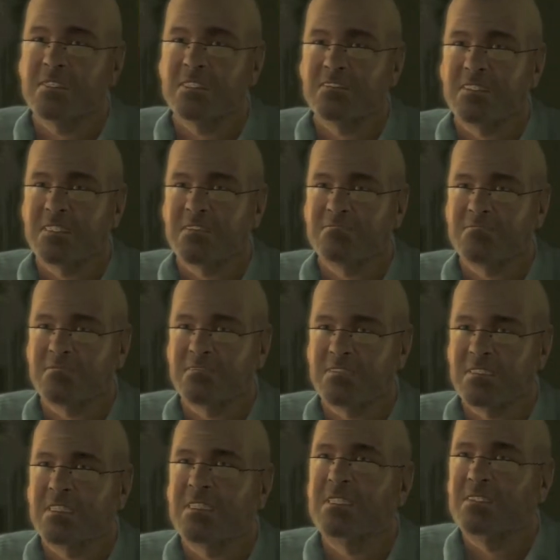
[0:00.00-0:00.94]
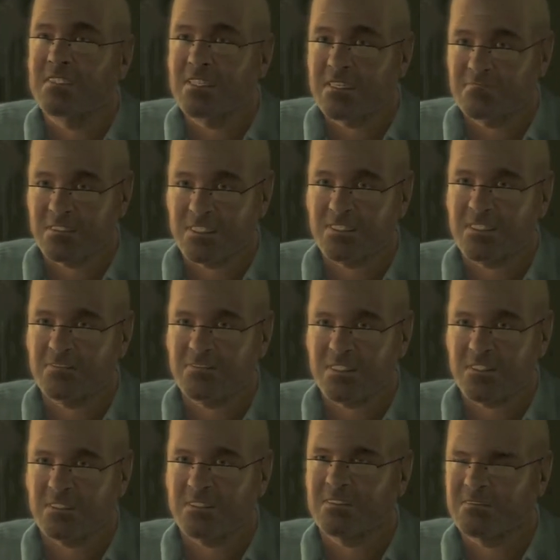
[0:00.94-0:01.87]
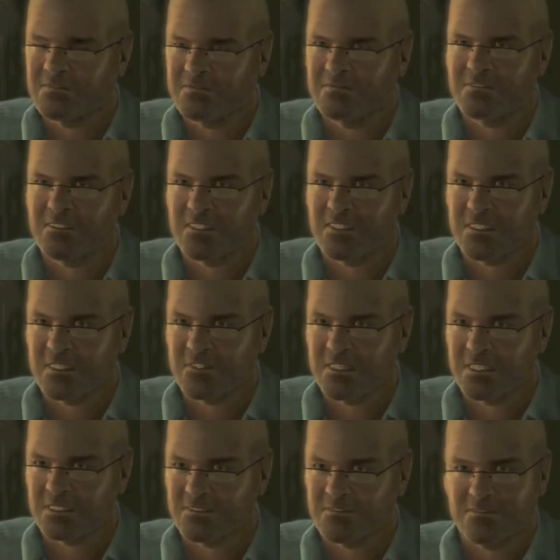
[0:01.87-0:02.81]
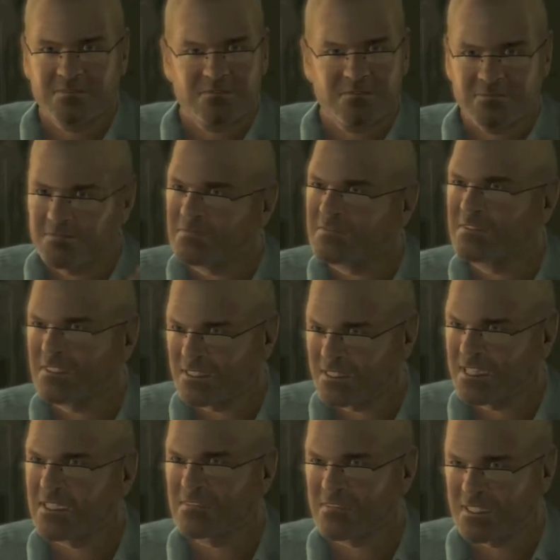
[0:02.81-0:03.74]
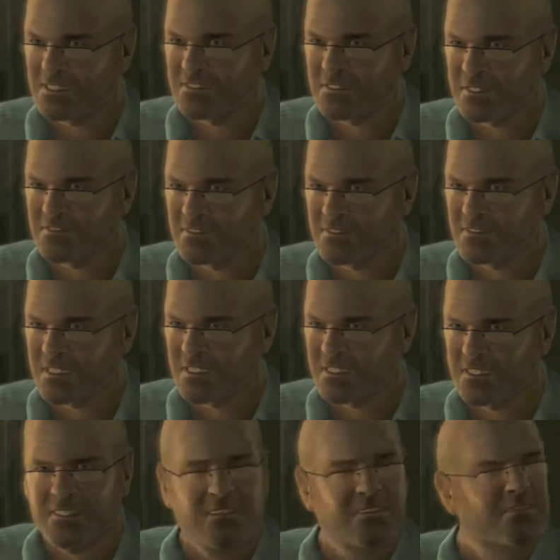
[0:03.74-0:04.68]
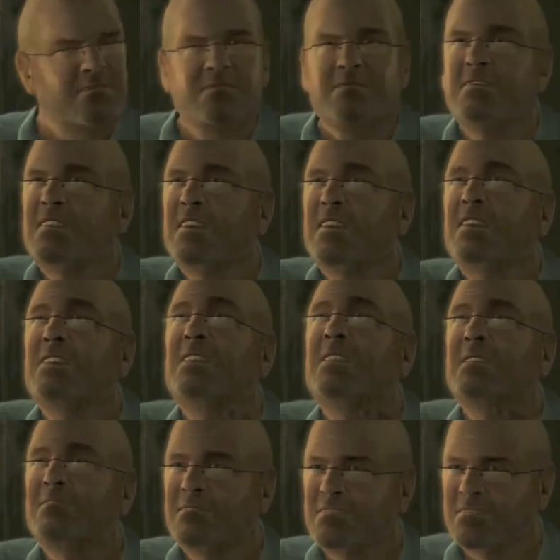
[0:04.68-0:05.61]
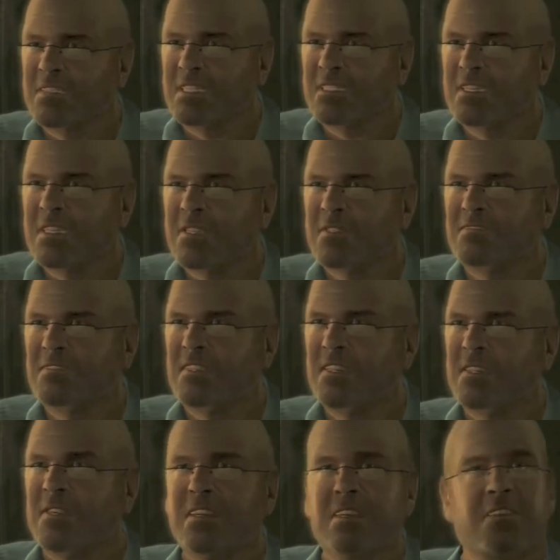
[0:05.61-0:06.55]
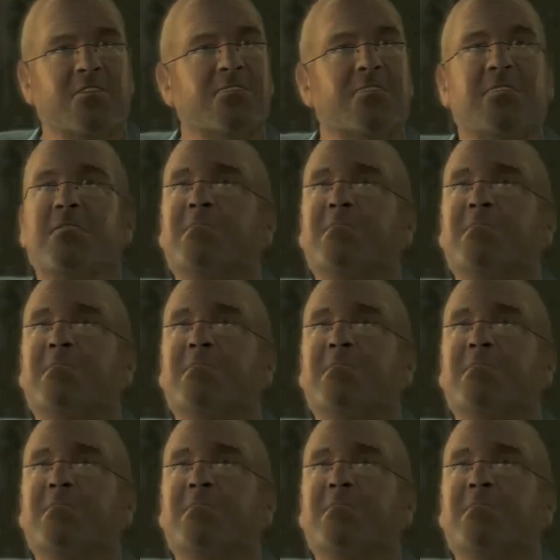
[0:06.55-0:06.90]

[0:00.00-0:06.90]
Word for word: 42, Hotel Persephone. Tonight, Savo's cooking a deal. You snap the photo, you'll land the